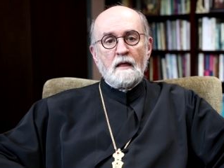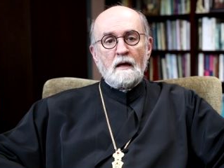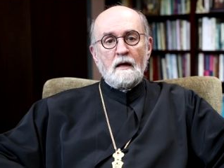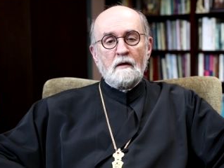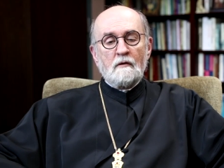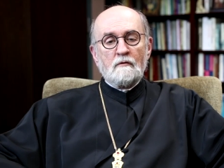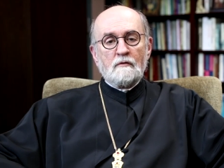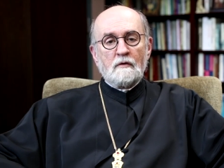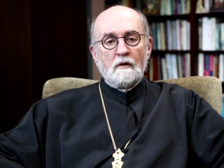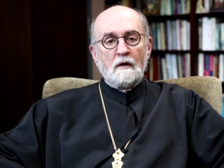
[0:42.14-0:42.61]

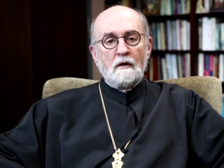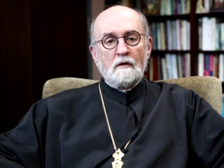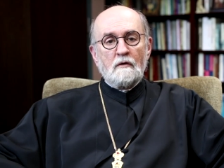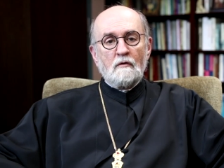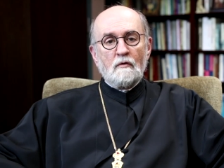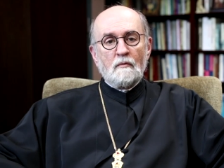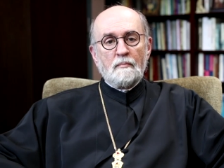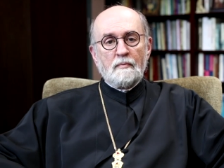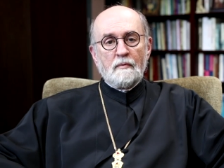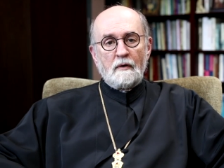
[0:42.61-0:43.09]
and saying
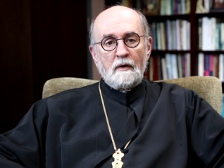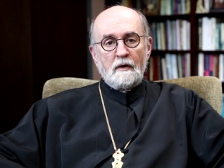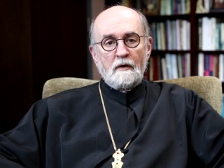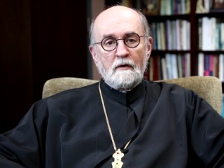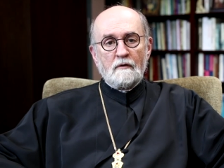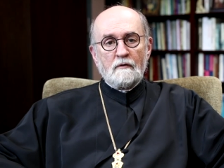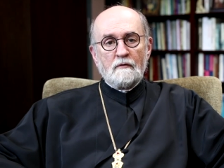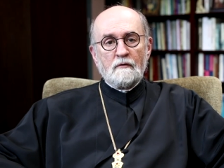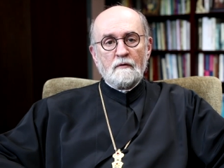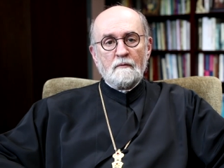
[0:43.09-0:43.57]
your
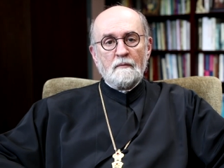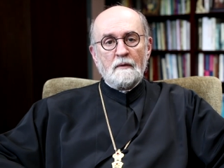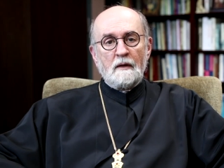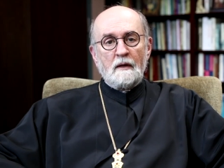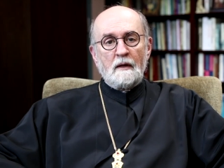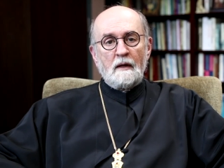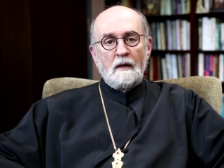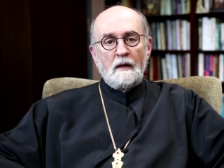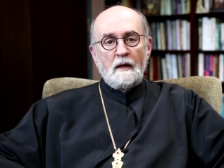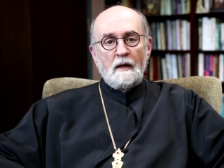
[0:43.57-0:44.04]
prayers
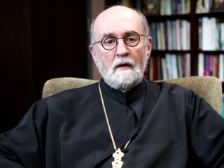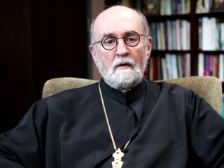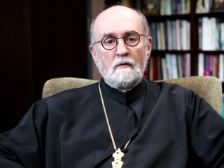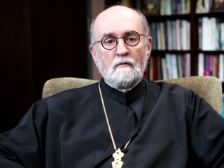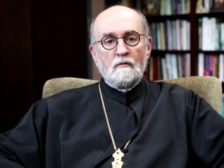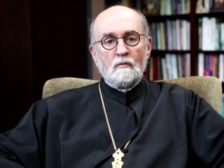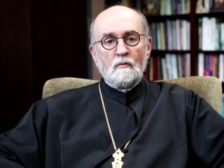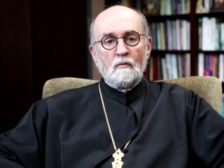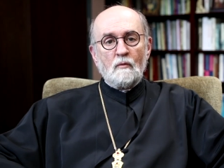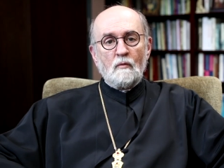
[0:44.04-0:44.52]

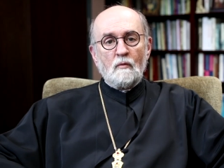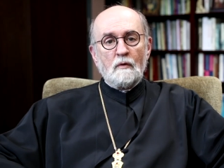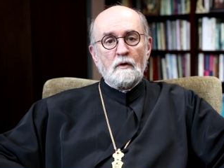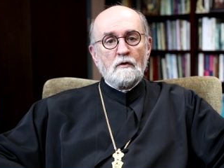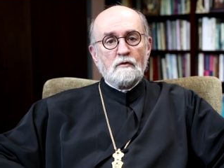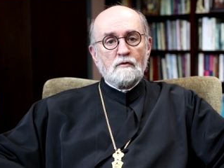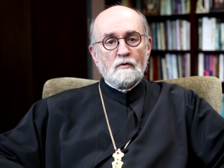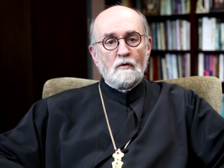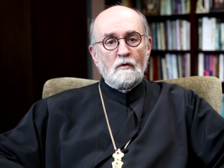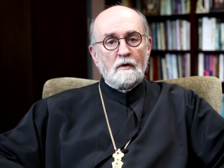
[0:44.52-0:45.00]
as we
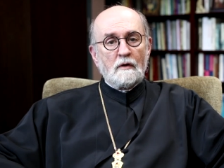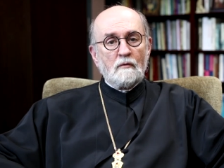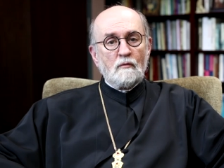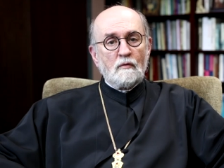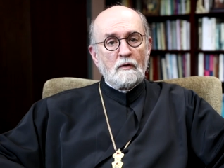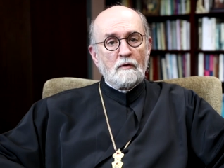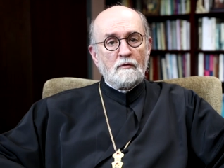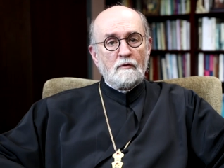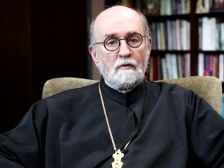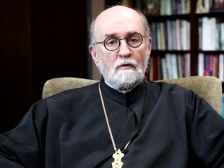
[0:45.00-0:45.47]
join
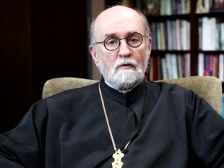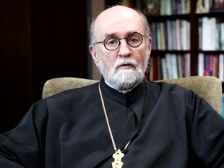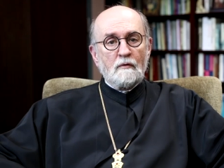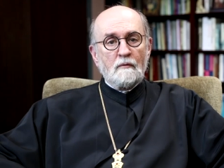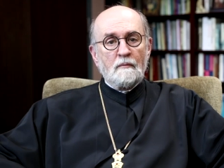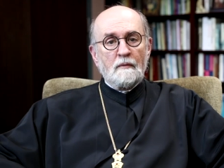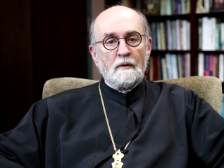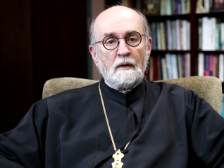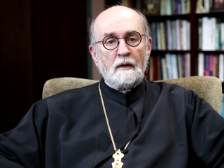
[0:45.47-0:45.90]
with you,